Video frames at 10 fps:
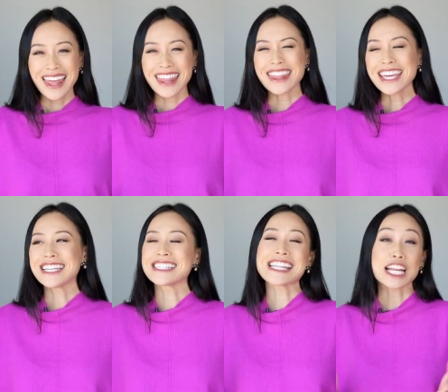The thing
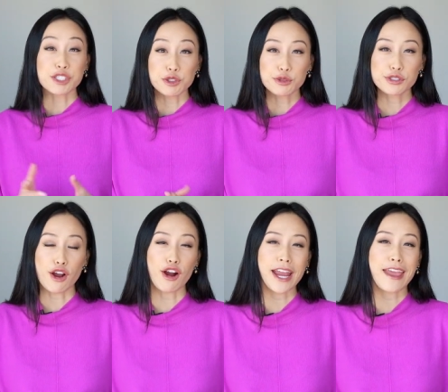is, tattoos
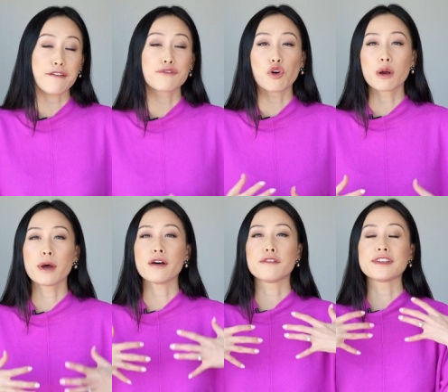are a form
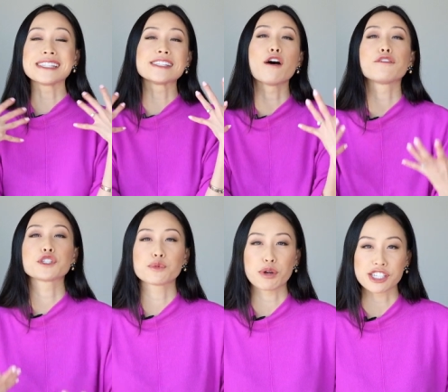of
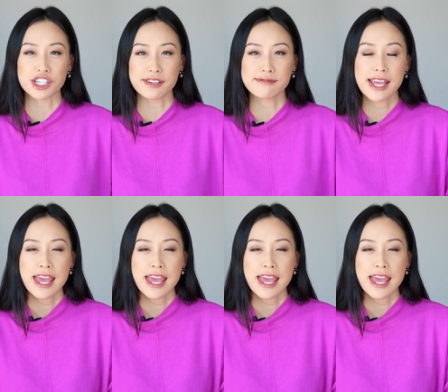self-expression,